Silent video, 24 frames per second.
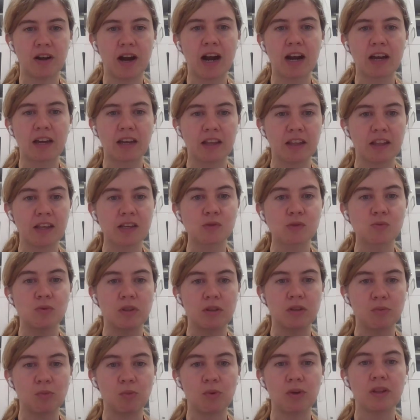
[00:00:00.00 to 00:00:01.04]
architects
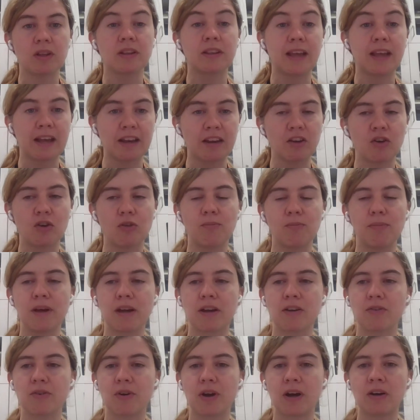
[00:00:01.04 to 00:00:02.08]
with a technical
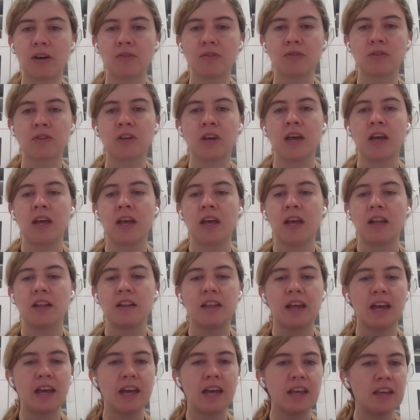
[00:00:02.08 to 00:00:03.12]
background.
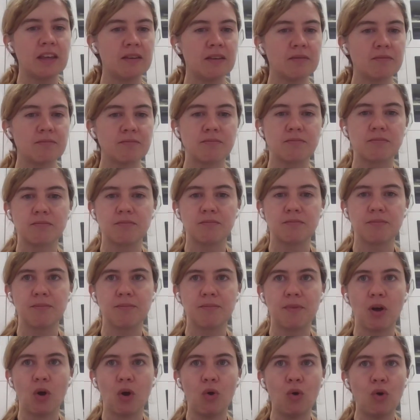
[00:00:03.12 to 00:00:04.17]
They
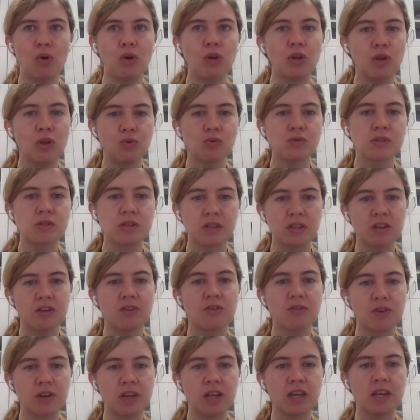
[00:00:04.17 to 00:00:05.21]
all use the
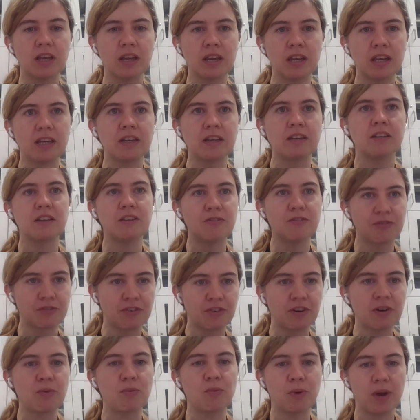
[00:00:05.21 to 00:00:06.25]
degree in a
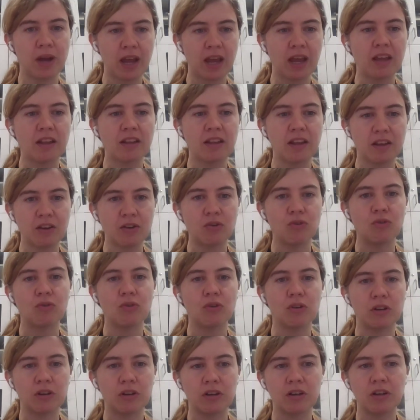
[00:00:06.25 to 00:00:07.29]
different way. They
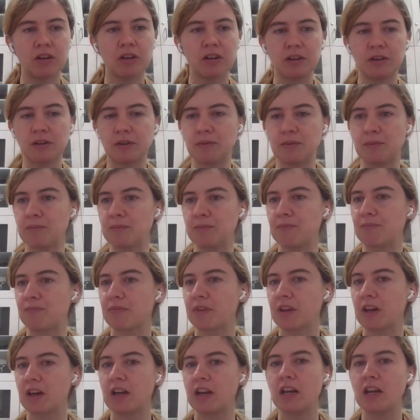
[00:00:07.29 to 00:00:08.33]
all
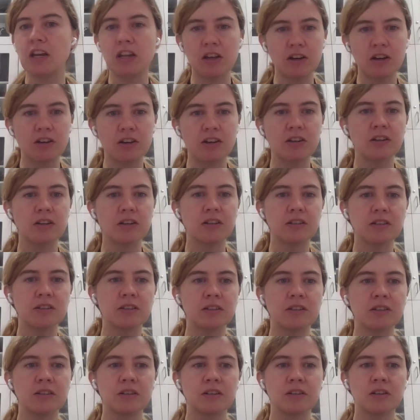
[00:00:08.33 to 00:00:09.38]
learn
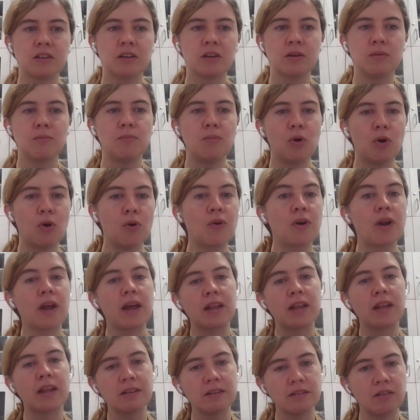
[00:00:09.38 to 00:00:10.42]
more,
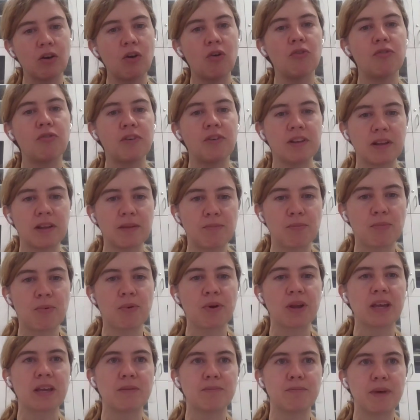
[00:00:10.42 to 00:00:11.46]
and often they
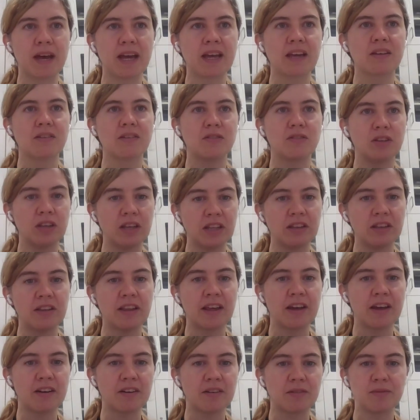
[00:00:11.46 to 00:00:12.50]
bring it back in
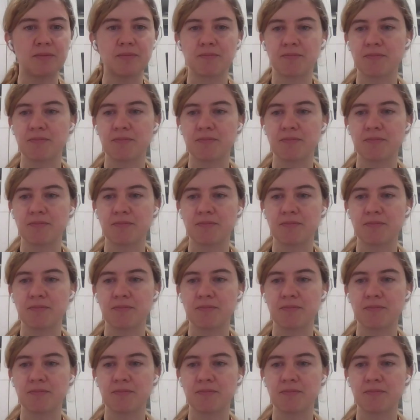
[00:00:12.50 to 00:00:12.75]
their